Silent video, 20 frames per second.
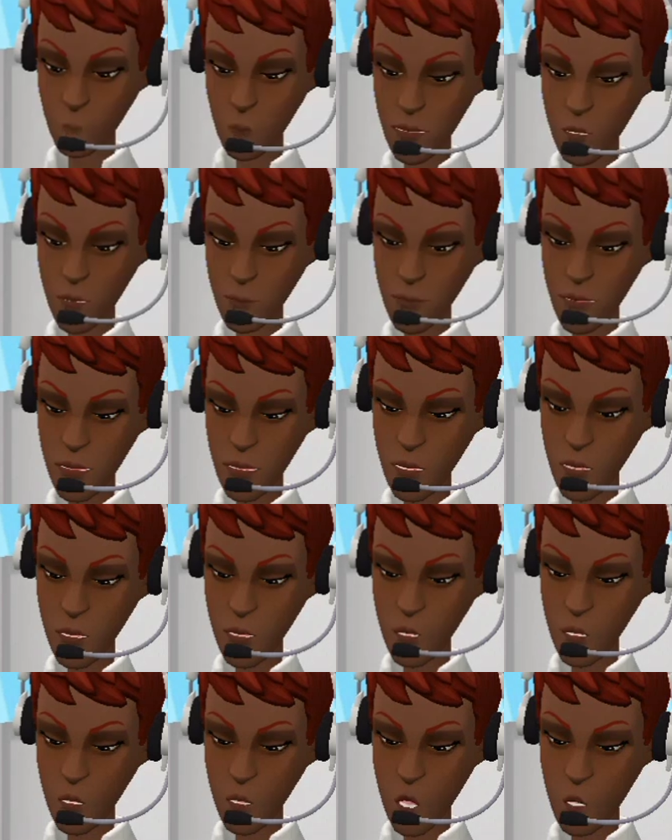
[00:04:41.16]
Good
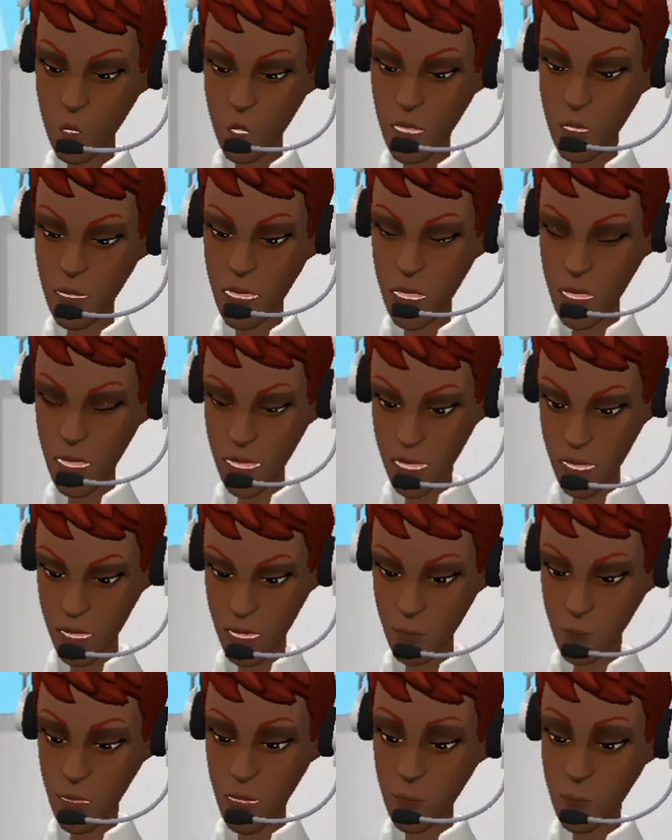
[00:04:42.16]
afternoon, Goldman Oil
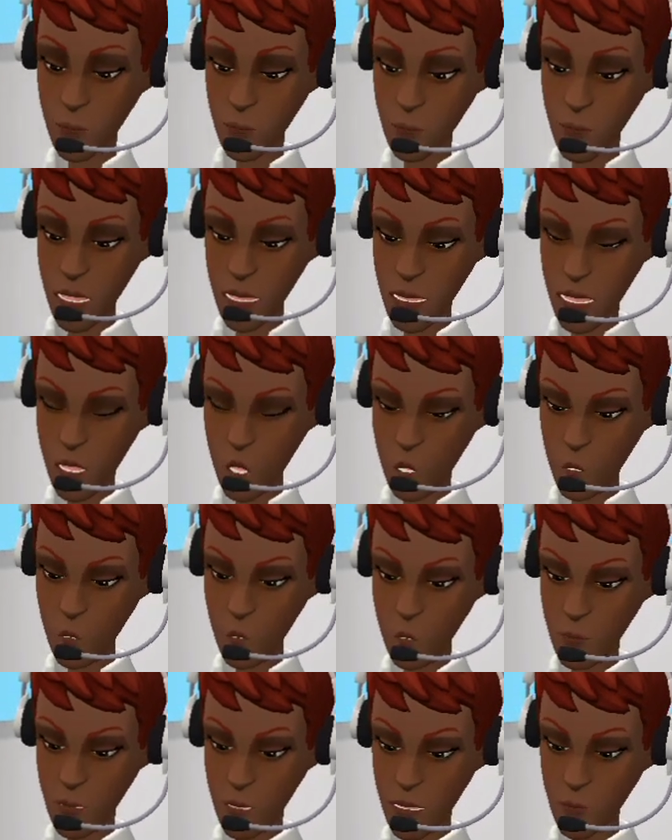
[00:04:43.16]
Premium and Affordable.
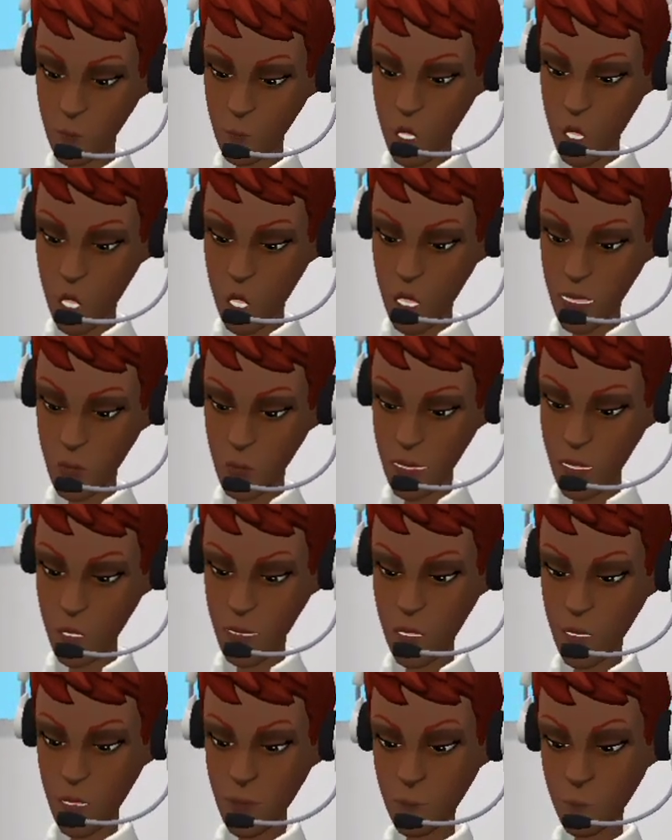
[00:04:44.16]
How may I assist you
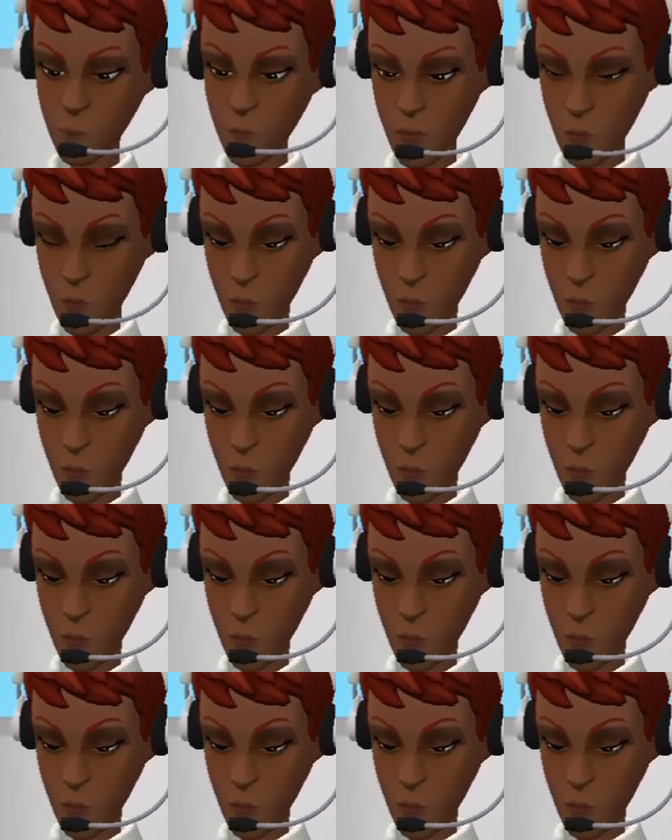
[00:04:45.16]
today?